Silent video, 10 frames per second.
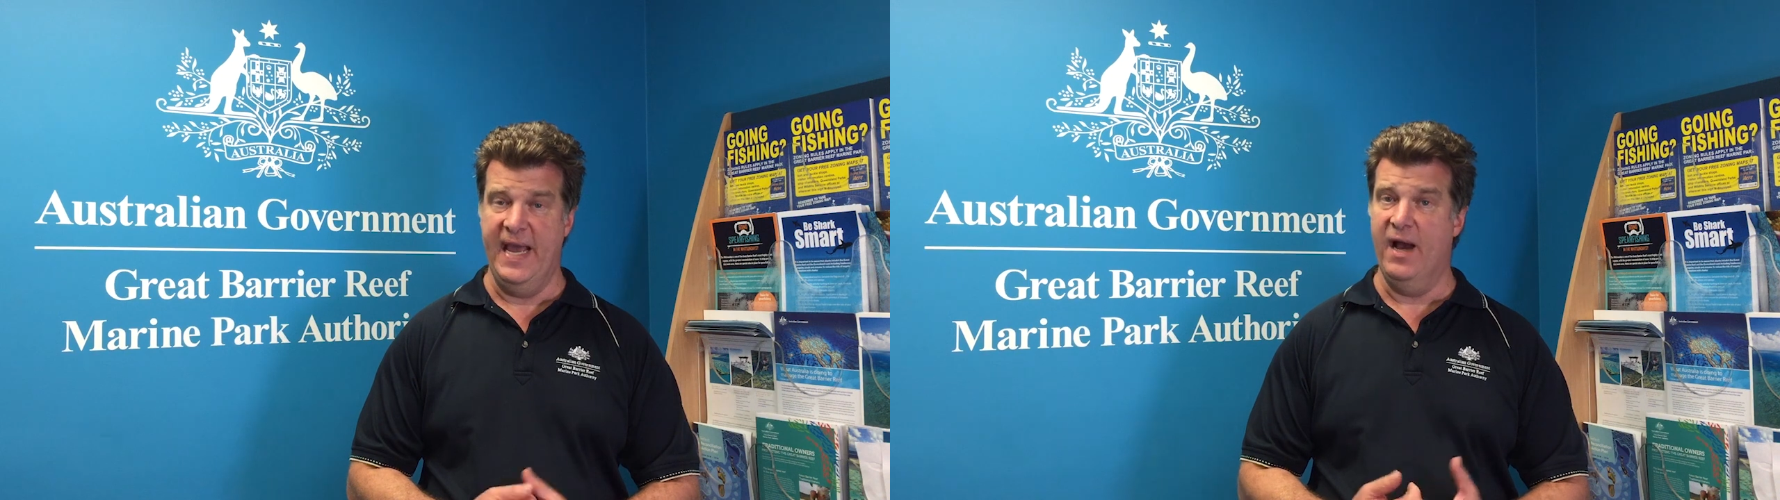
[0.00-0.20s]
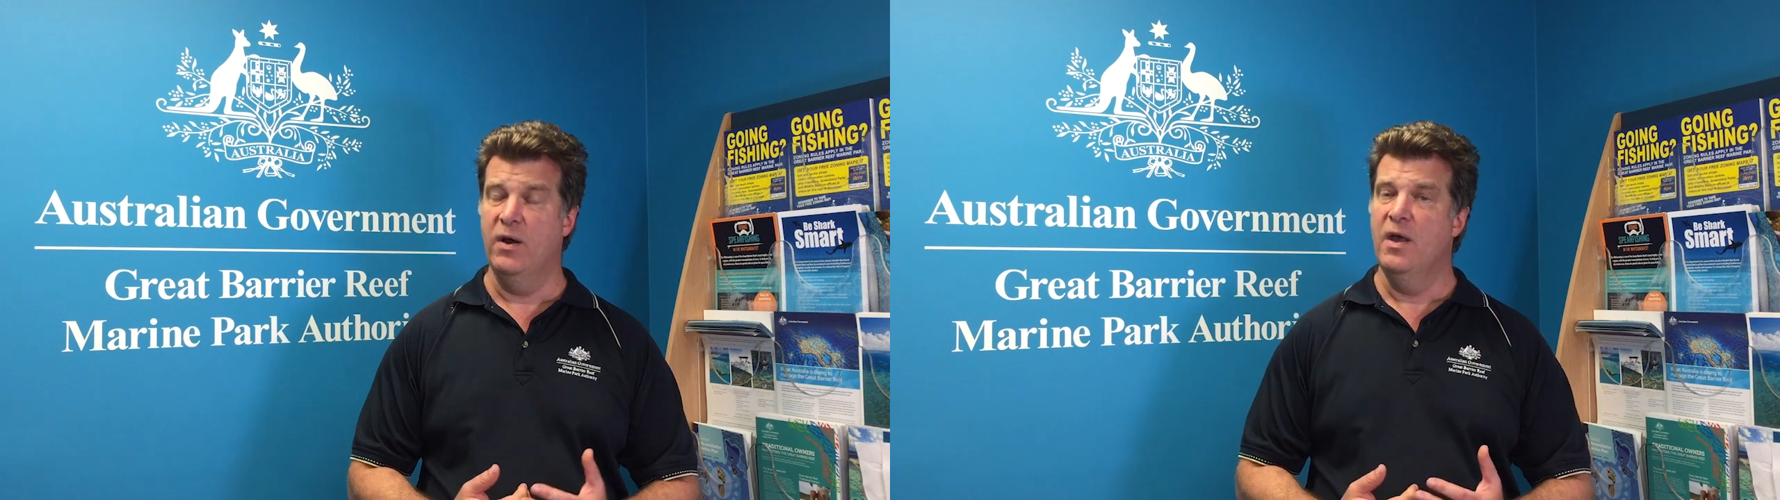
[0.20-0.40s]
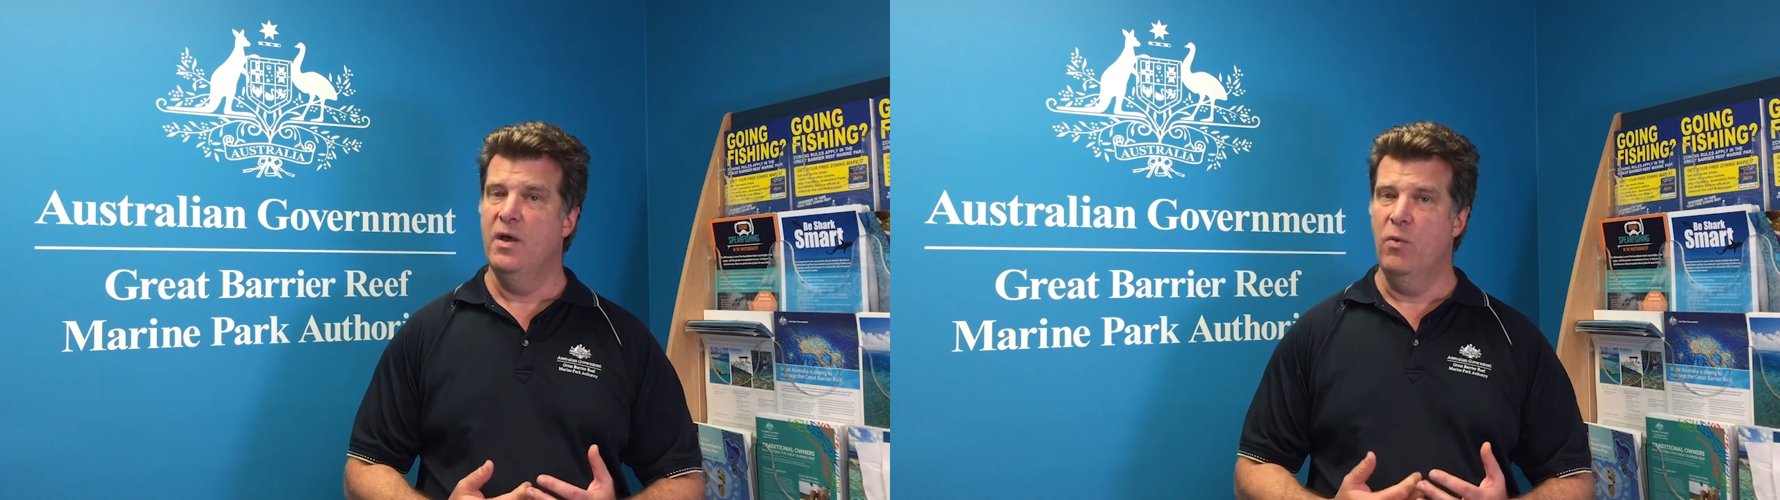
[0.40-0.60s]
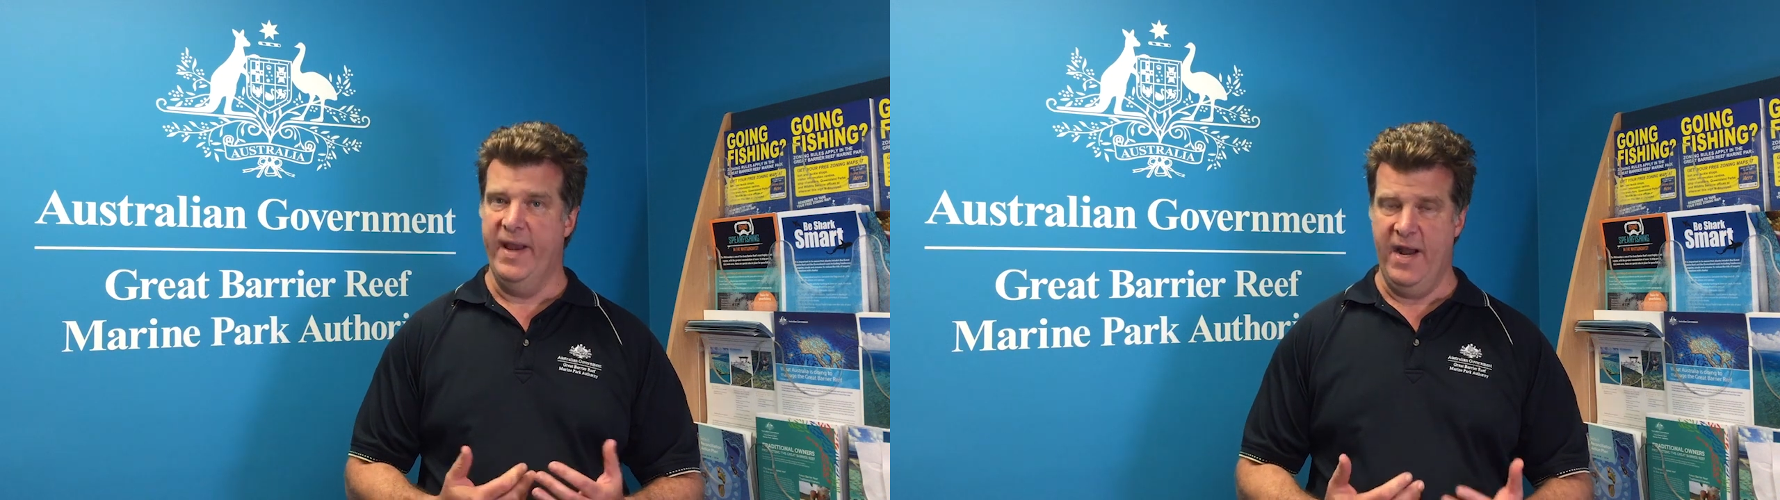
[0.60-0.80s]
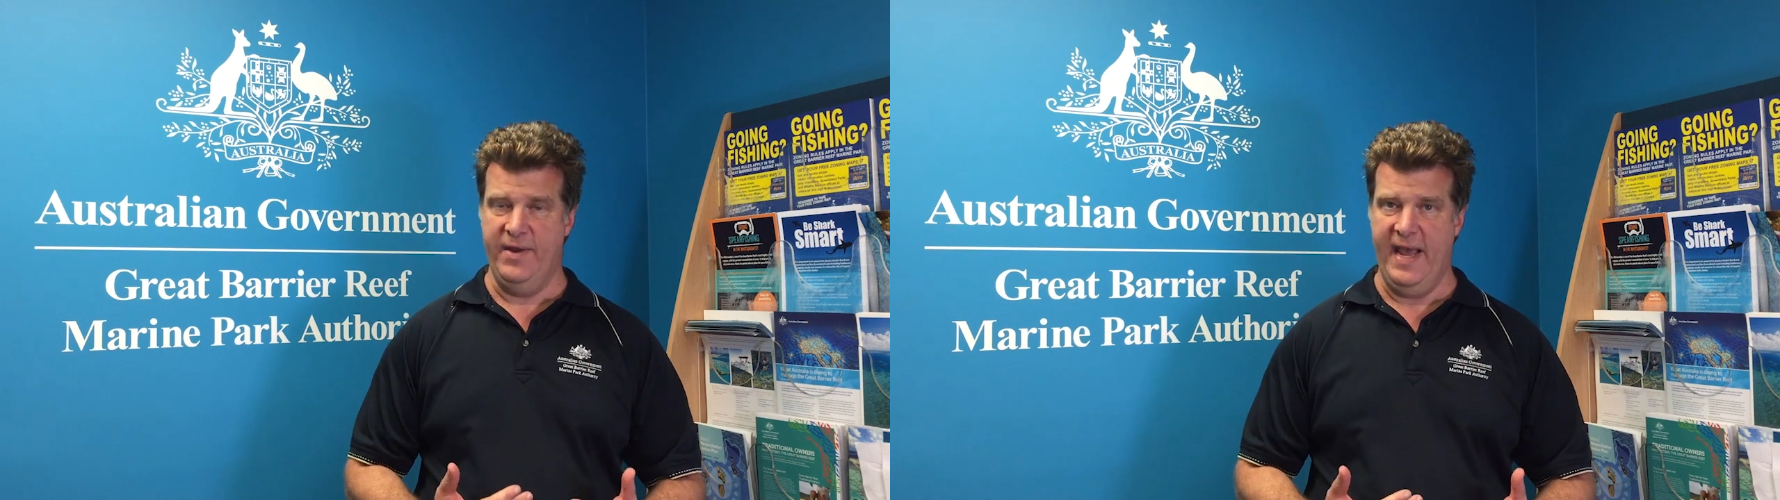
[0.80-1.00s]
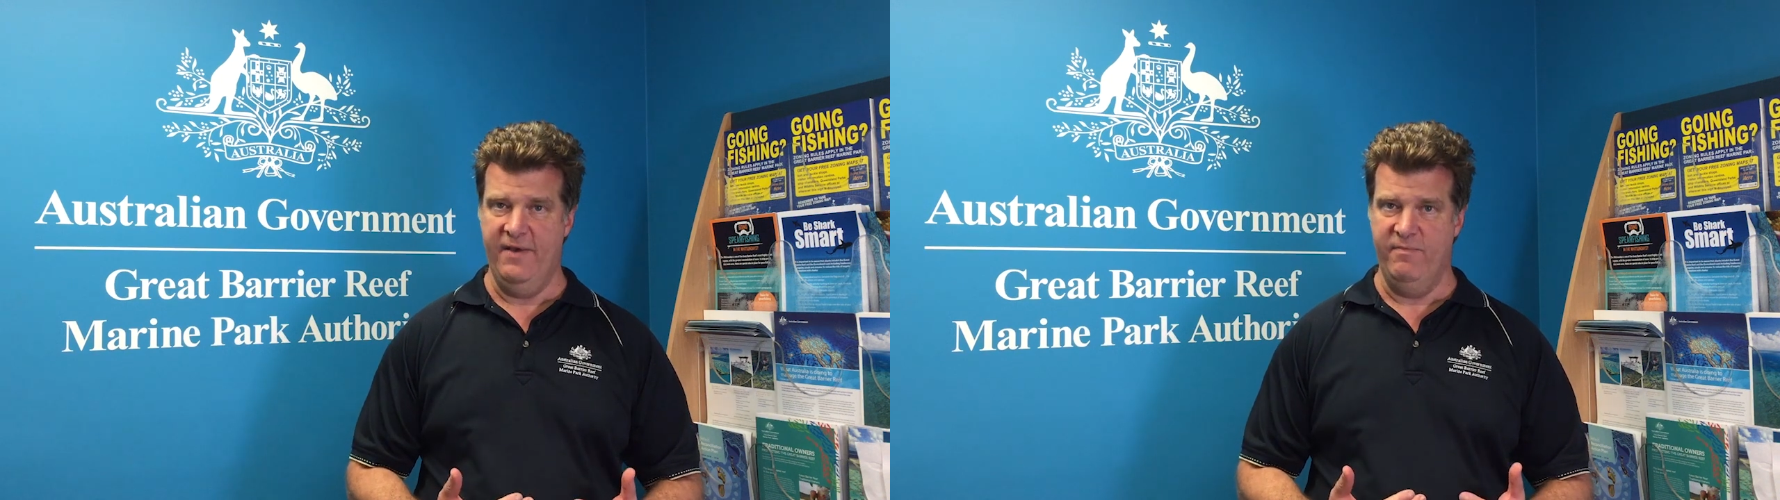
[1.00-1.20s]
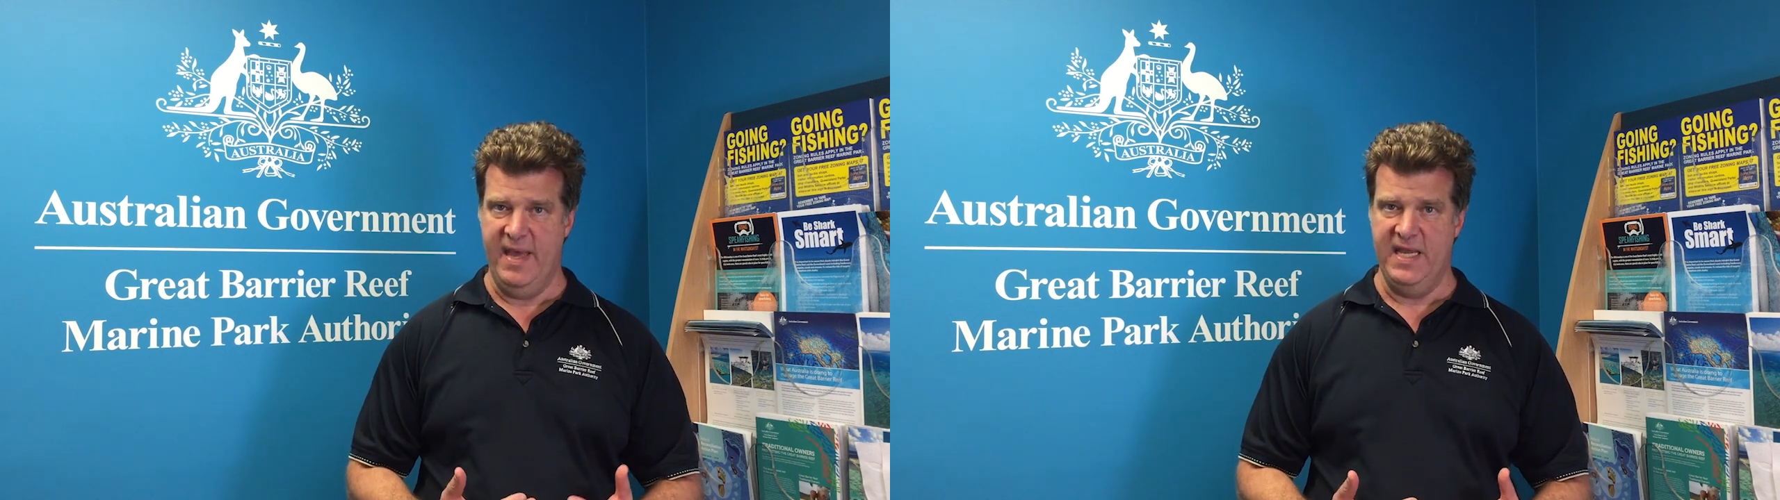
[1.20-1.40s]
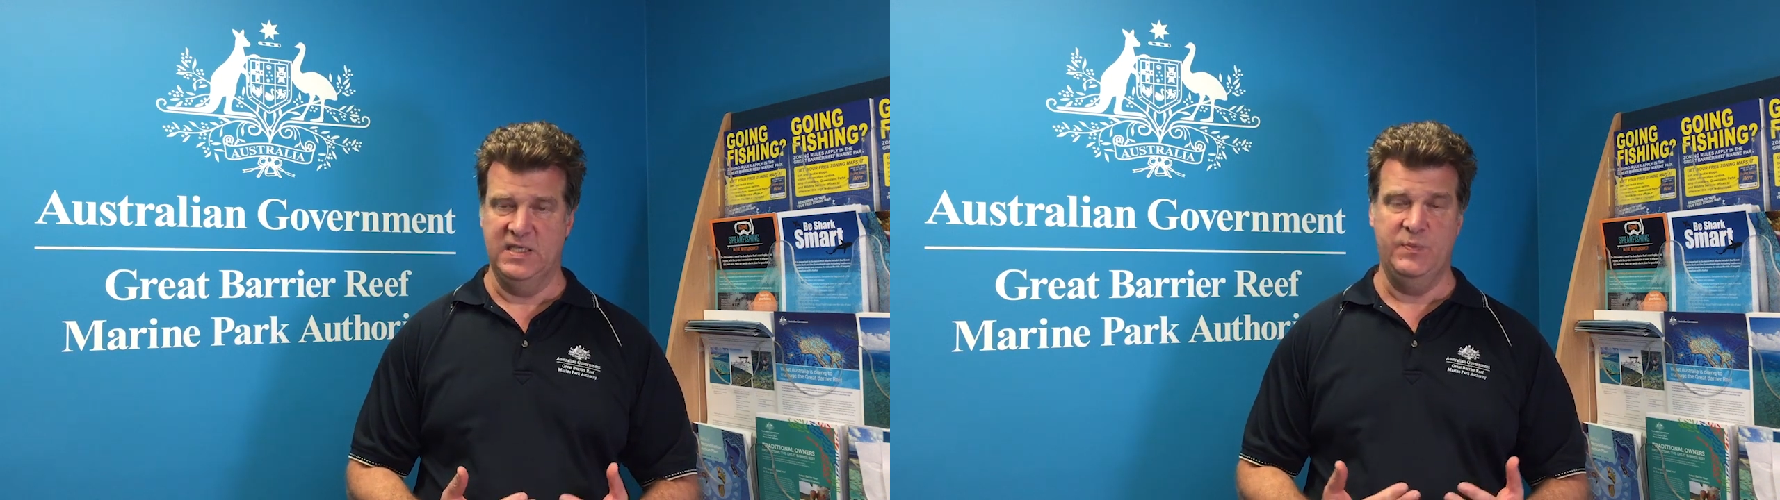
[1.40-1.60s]
Now, we don't have
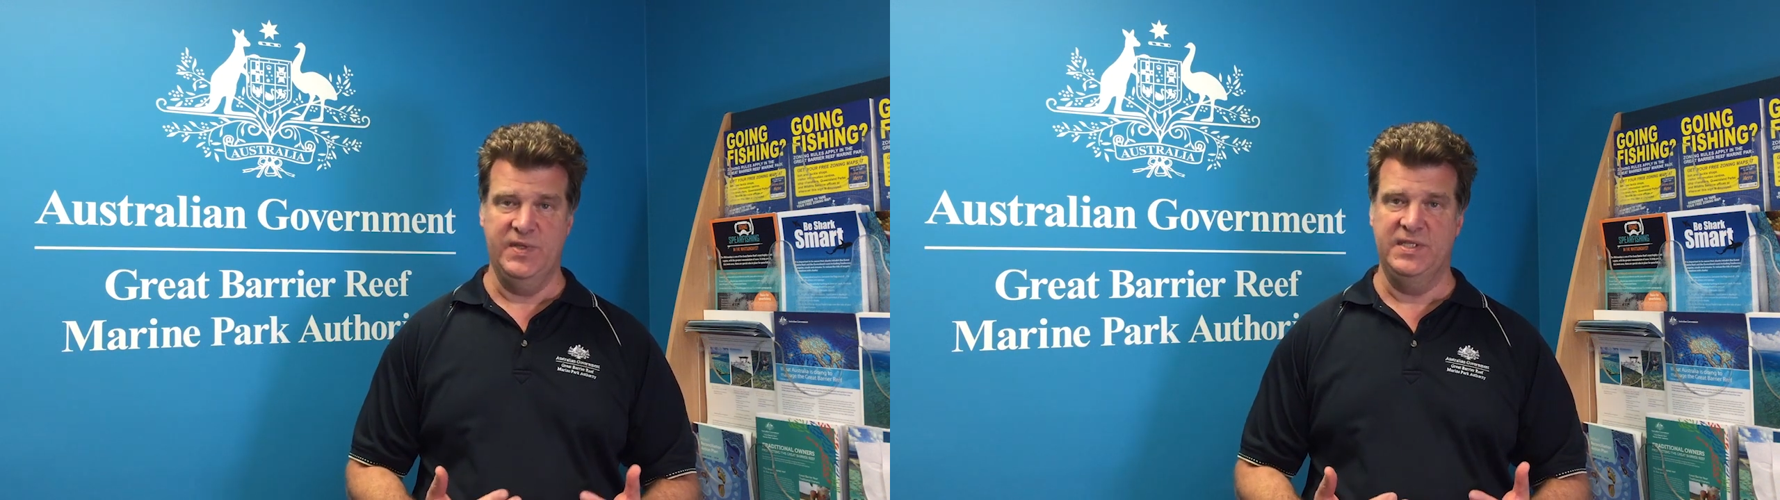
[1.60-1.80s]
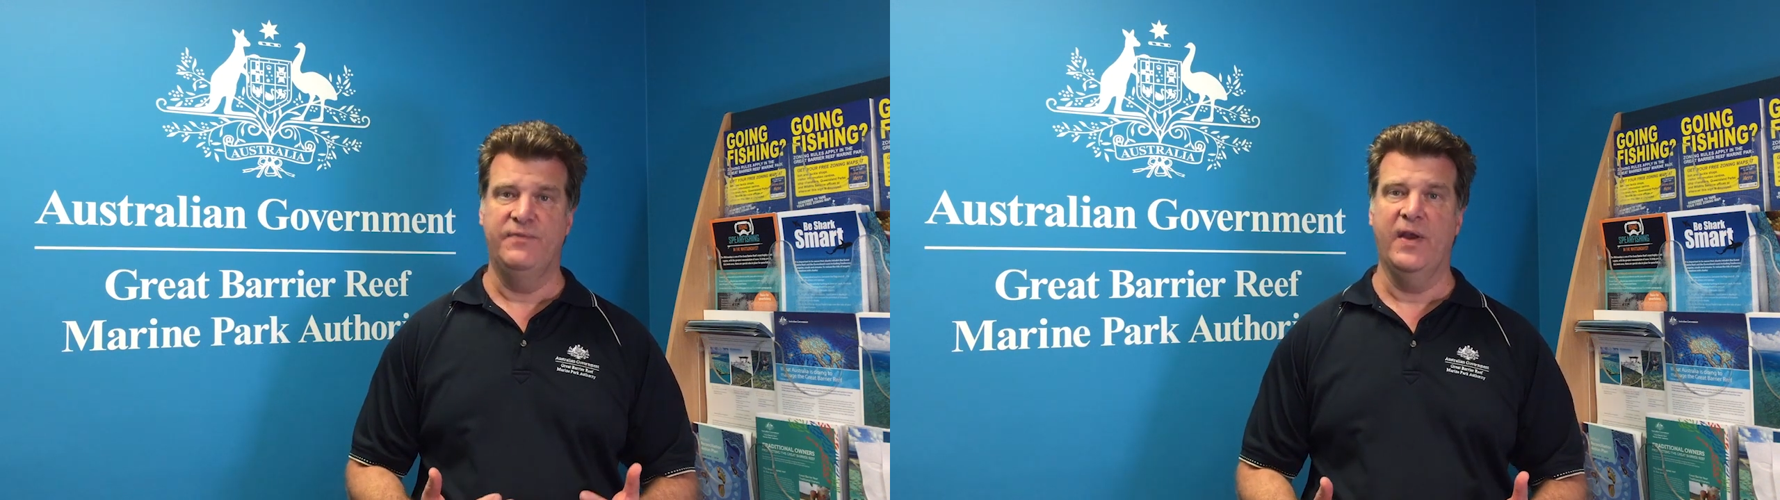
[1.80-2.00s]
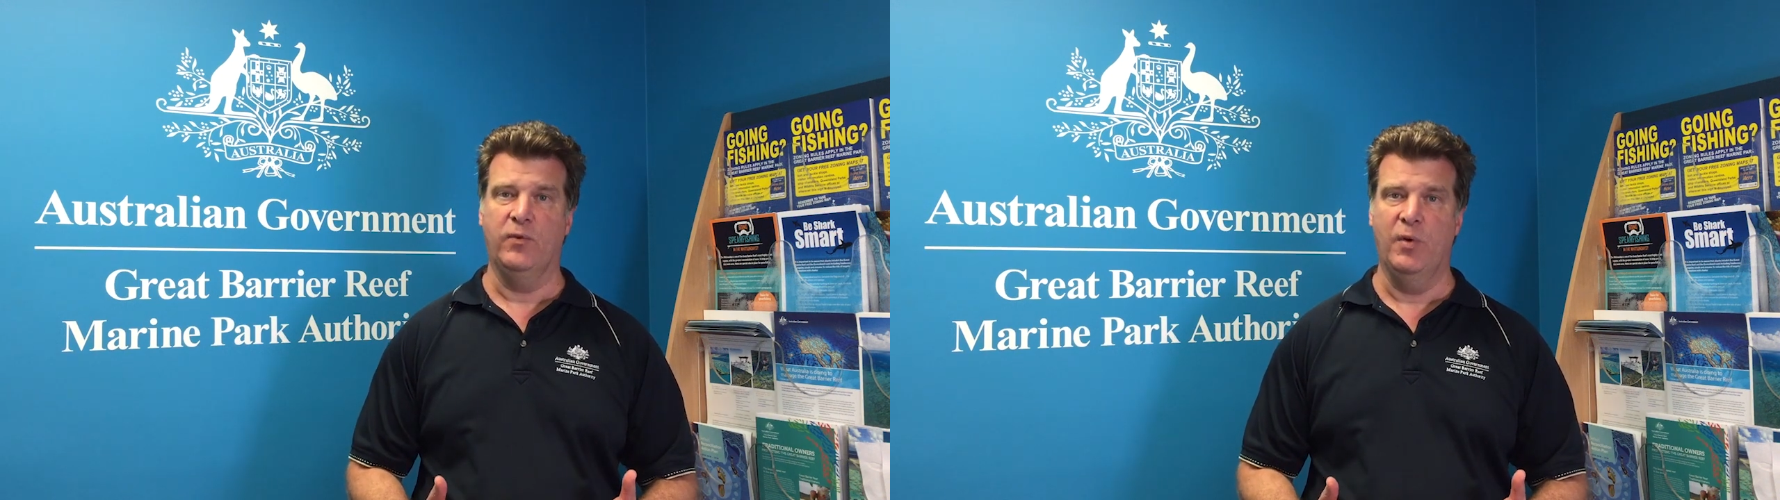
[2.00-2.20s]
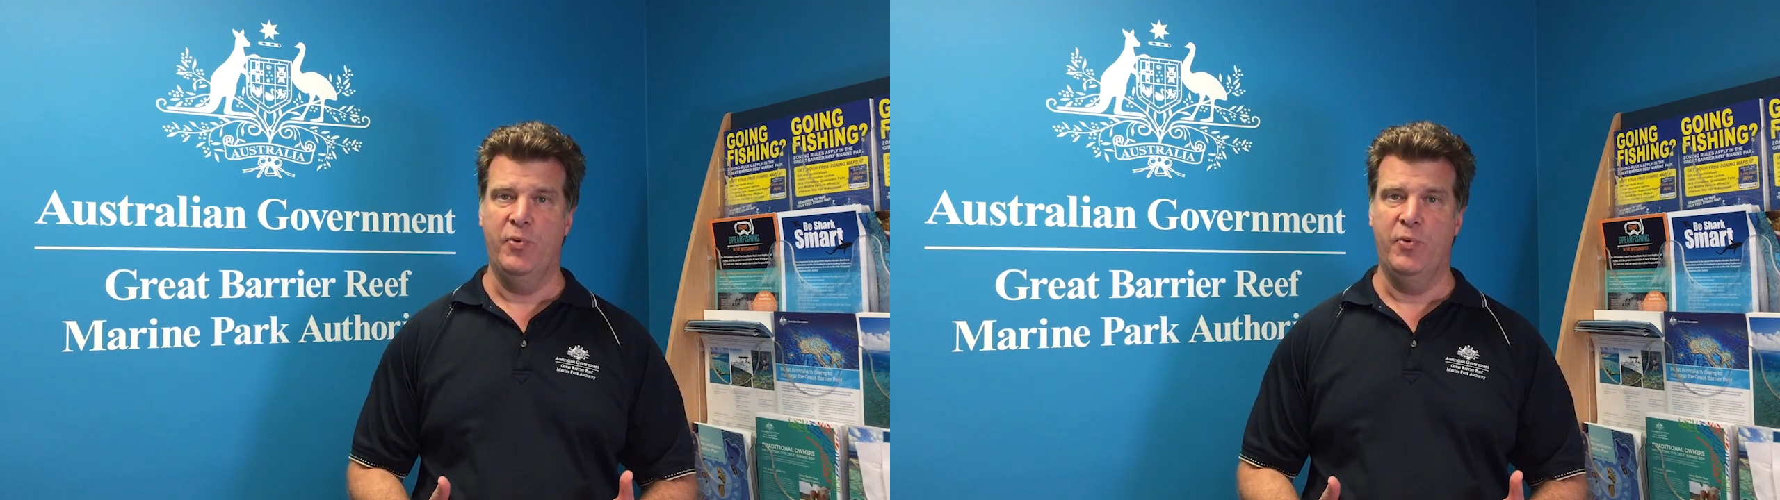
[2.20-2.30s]
many specific